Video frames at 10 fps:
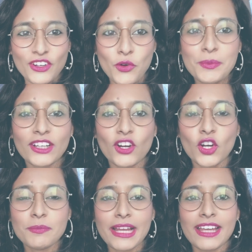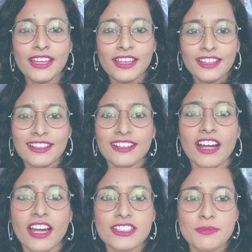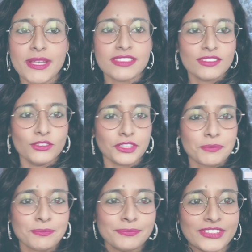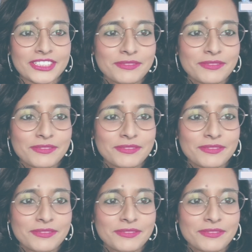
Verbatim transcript: Oh my god, my car is a mess. Okay, wait.